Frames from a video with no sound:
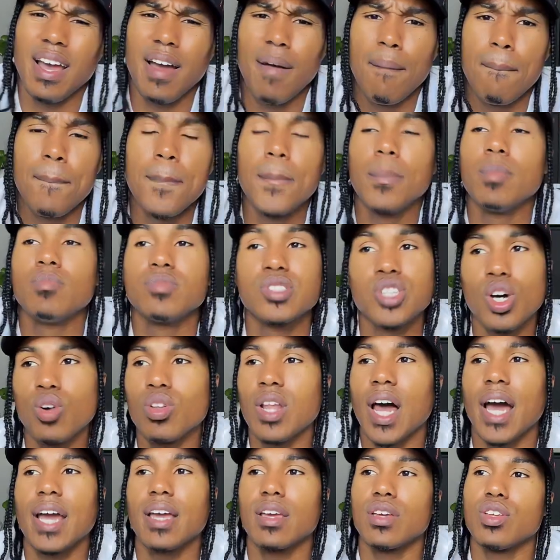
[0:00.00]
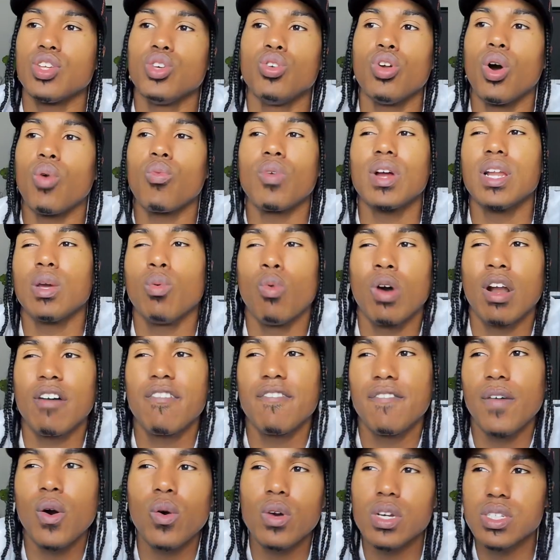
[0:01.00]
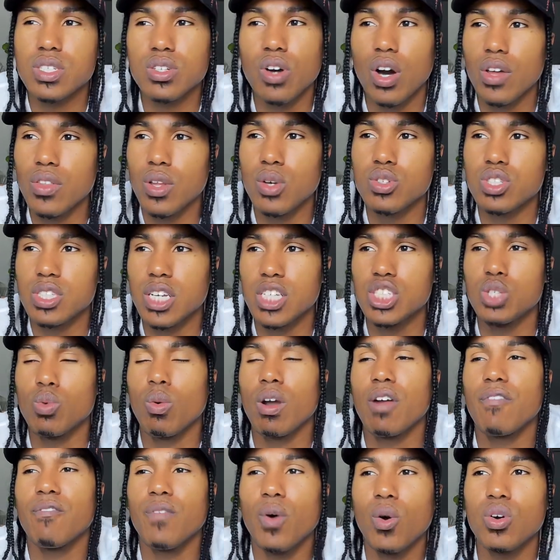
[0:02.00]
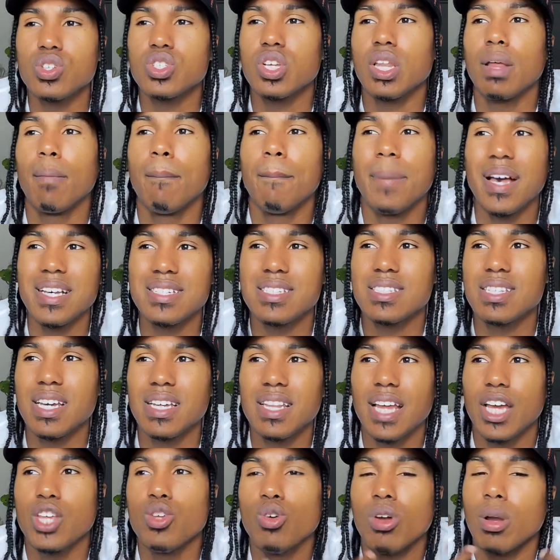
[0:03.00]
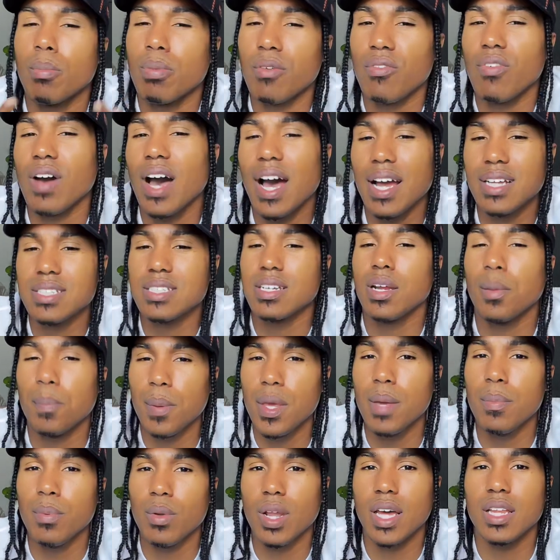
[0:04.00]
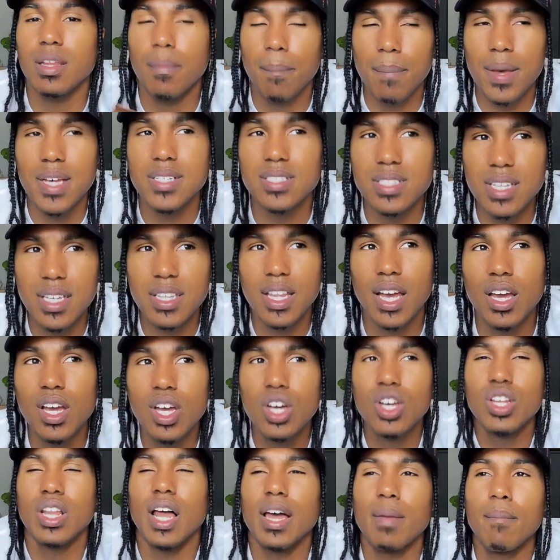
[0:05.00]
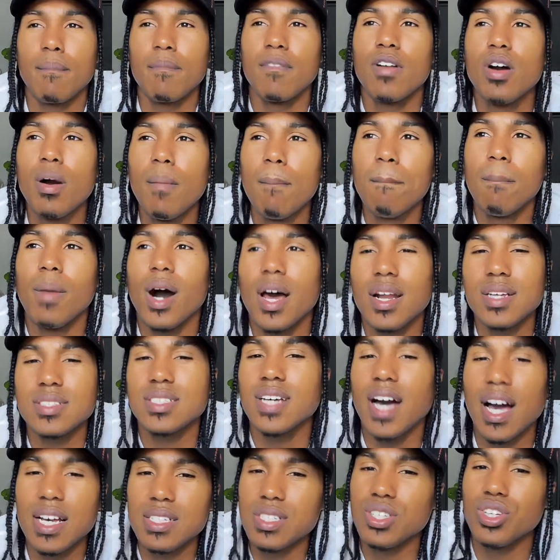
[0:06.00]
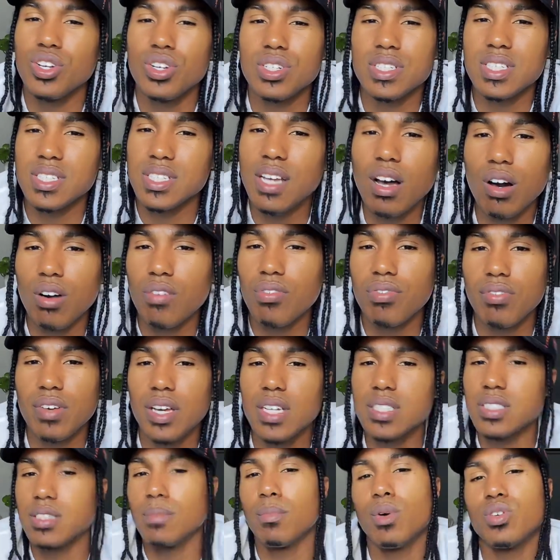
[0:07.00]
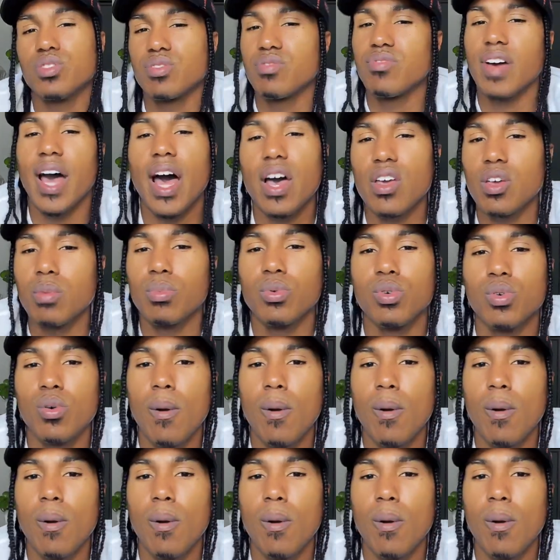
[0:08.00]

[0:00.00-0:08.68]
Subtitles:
And so it's like, damn. So like, you don't really want to focus on those things. You want to focus on the best thing that you can provide to the people. Like the best thing that, like monetizing yourself is the